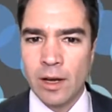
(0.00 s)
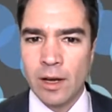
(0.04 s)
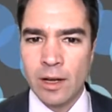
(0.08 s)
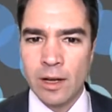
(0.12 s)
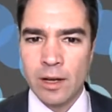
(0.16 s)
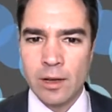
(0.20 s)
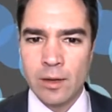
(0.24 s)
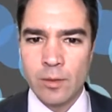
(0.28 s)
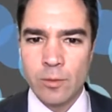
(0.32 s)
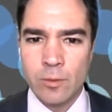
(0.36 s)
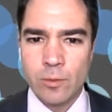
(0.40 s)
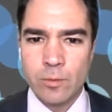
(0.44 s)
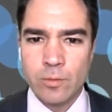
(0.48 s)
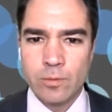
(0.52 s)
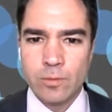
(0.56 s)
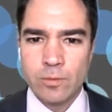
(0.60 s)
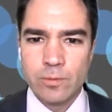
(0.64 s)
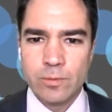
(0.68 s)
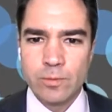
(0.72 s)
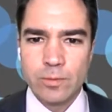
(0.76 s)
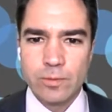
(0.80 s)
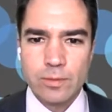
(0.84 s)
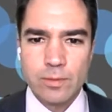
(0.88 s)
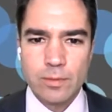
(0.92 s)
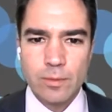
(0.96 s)
now,
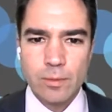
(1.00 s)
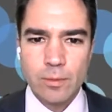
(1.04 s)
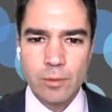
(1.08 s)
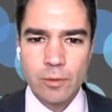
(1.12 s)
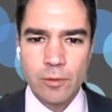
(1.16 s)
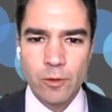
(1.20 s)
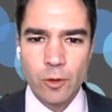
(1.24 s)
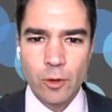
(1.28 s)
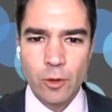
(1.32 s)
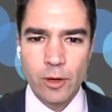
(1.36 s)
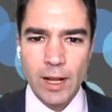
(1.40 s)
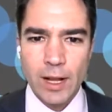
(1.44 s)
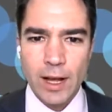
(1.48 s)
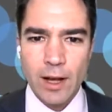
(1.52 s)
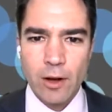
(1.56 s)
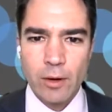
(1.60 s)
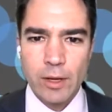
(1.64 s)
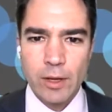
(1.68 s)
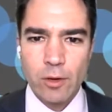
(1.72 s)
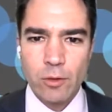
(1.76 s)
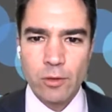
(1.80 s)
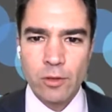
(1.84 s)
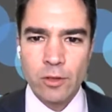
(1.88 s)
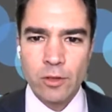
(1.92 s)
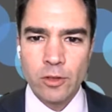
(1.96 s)

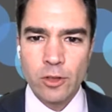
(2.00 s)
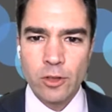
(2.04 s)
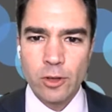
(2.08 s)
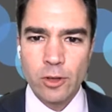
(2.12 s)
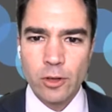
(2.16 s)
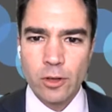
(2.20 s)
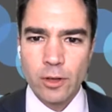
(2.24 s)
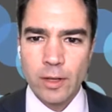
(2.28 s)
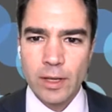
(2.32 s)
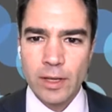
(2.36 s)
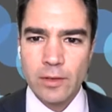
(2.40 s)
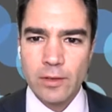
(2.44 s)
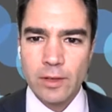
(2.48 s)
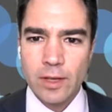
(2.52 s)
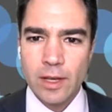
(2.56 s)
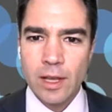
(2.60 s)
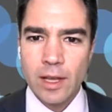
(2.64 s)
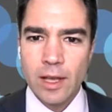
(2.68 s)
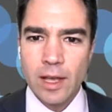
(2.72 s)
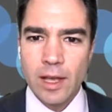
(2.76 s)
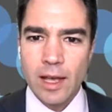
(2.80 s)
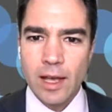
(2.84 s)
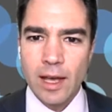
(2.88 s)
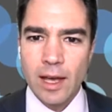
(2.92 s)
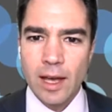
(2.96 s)
he was a journalist
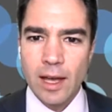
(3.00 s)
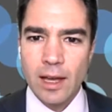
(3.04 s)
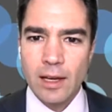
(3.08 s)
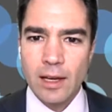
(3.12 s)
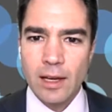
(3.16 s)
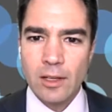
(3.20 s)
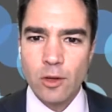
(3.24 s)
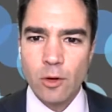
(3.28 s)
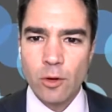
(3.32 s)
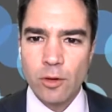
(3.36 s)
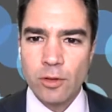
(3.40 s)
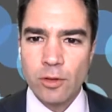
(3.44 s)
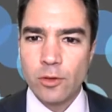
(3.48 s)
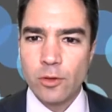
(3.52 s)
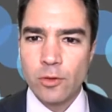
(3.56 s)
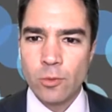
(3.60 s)
at U.S.